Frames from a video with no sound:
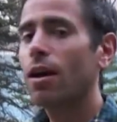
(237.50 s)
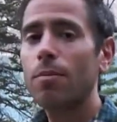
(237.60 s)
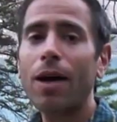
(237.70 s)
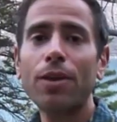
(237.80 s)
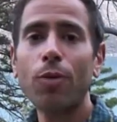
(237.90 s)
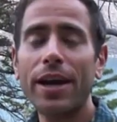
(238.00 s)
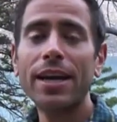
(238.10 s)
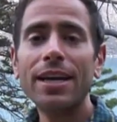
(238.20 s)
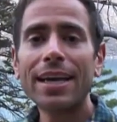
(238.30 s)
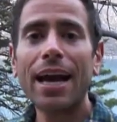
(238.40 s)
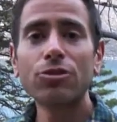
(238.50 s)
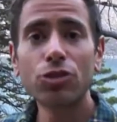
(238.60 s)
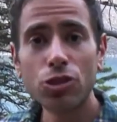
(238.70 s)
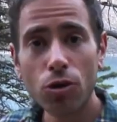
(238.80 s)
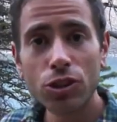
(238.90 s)
By the way, cows are
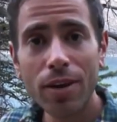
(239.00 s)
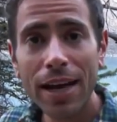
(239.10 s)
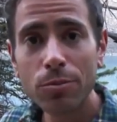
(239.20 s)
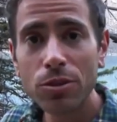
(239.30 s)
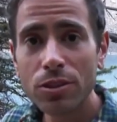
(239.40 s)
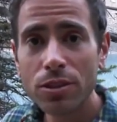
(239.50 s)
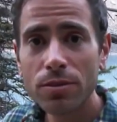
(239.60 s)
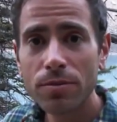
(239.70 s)
social animals,